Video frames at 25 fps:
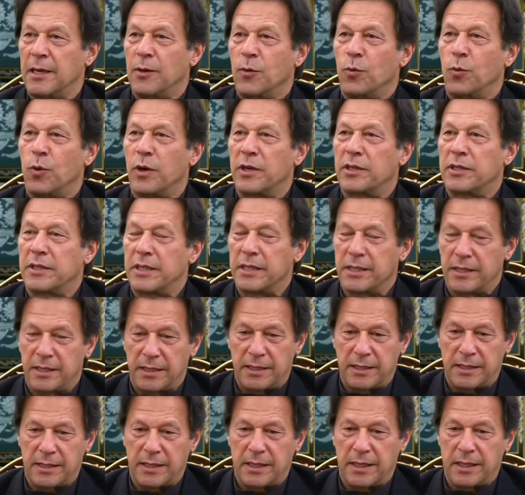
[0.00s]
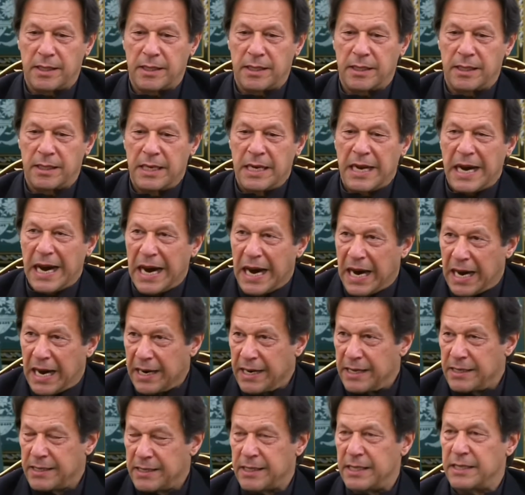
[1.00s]
what this
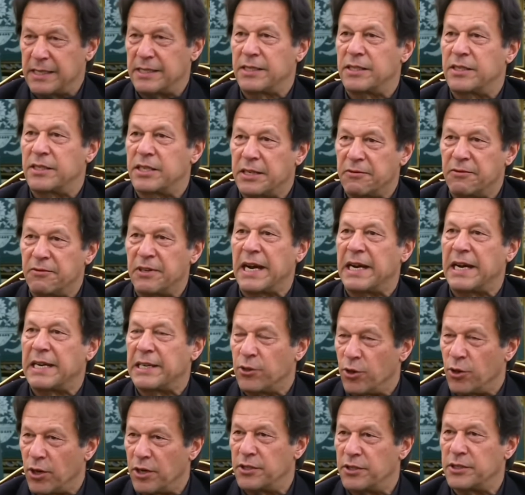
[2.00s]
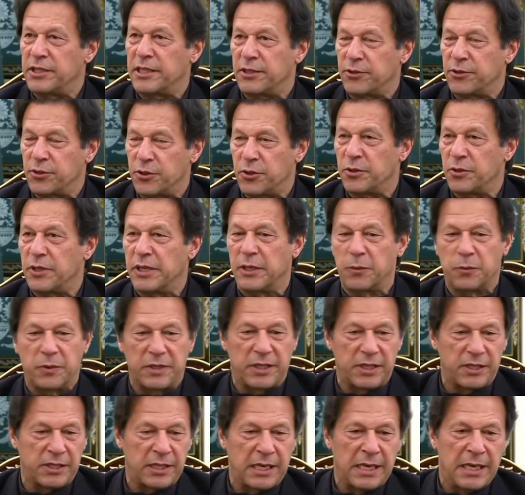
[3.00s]
RSS-driven ideology is doing
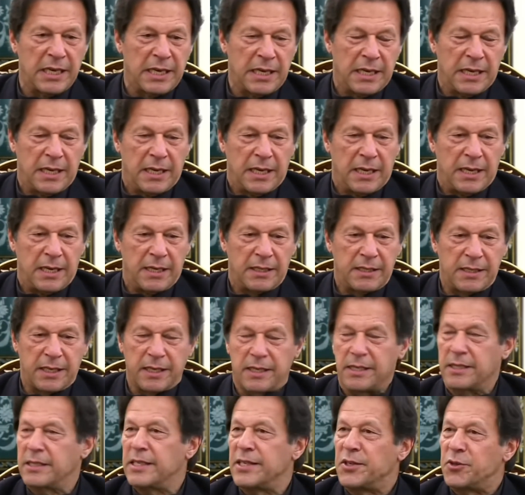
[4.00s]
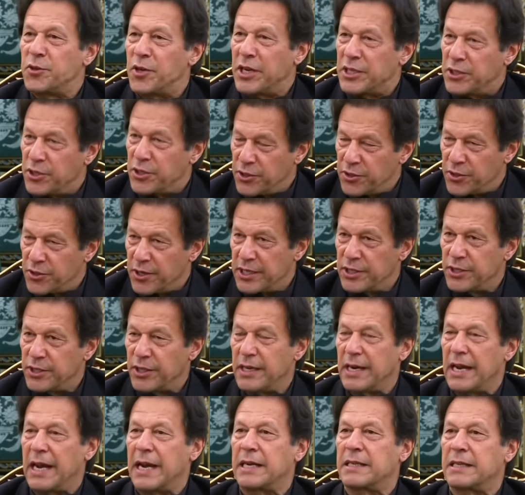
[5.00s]
with this Citizen
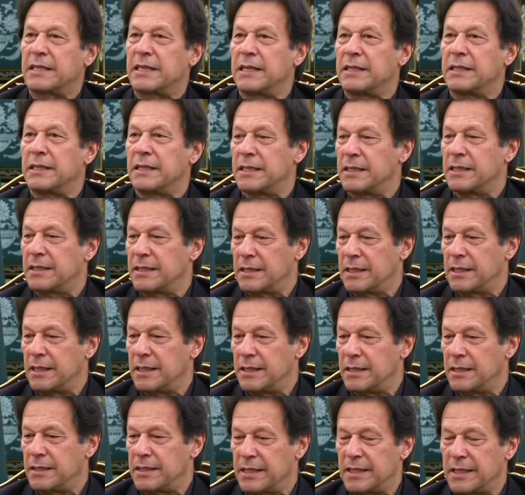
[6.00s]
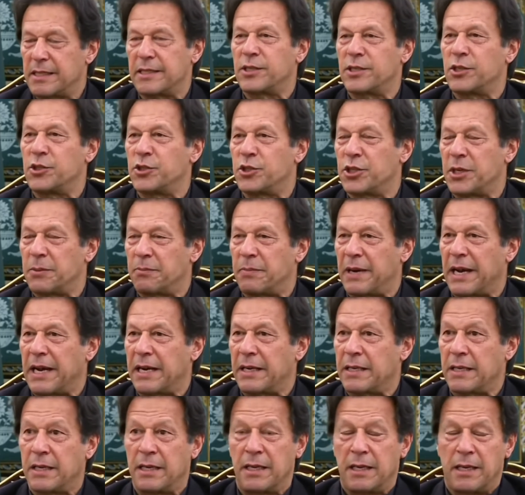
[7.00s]
Registration Act and this Citizenship
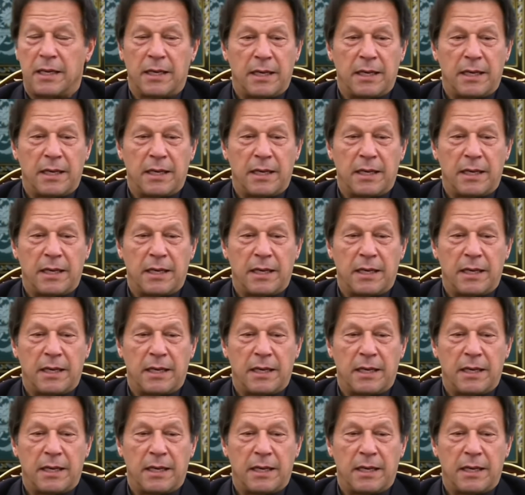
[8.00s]
Act,